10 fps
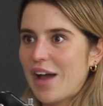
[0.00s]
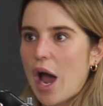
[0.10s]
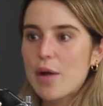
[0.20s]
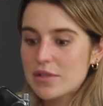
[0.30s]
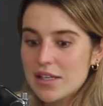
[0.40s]

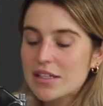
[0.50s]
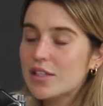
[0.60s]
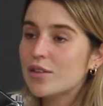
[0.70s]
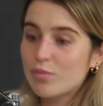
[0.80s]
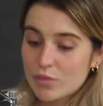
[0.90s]
I was like
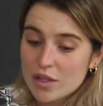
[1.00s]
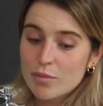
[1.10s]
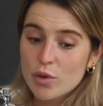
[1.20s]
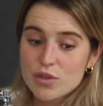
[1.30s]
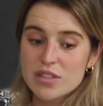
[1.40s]
the
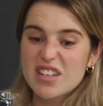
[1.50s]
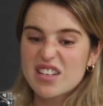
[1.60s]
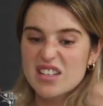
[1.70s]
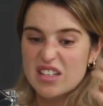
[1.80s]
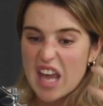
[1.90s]
most
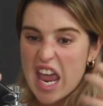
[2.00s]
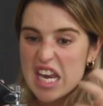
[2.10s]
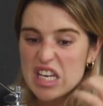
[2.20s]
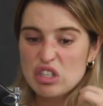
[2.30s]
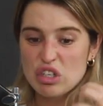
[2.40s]

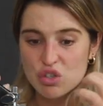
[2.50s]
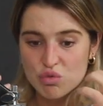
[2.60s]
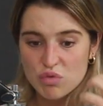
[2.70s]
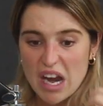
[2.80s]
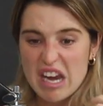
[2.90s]
energy
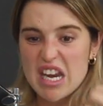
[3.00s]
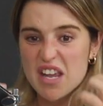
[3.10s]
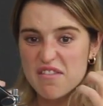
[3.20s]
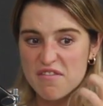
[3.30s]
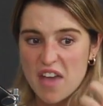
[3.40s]

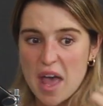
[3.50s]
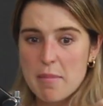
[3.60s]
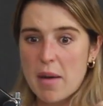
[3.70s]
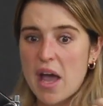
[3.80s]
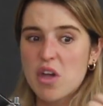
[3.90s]
draining
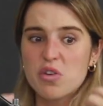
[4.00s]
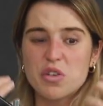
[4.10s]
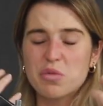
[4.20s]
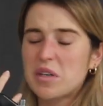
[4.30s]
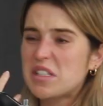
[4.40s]
vampire who
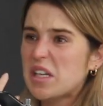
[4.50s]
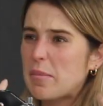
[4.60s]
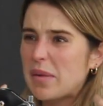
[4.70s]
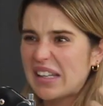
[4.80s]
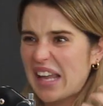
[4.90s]
just wanted to
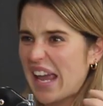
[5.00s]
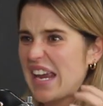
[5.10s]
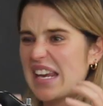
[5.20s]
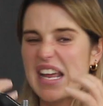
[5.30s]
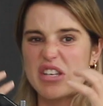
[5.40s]

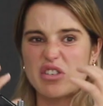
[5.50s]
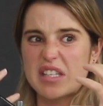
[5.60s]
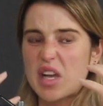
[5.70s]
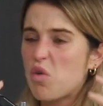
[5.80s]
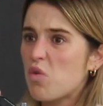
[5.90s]
complain and
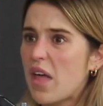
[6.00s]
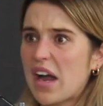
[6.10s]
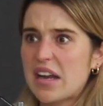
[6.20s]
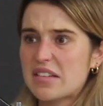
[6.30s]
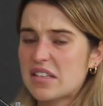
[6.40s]
just like all that
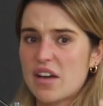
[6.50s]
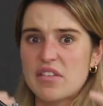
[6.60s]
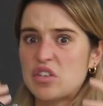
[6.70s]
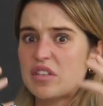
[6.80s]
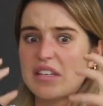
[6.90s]
kind of stuff
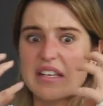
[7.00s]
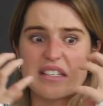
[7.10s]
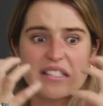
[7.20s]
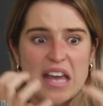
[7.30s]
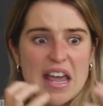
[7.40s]
and just like
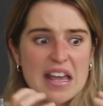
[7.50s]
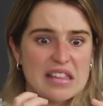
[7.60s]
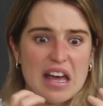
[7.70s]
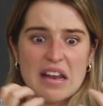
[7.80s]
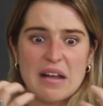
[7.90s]
stay at
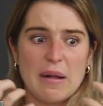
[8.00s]
that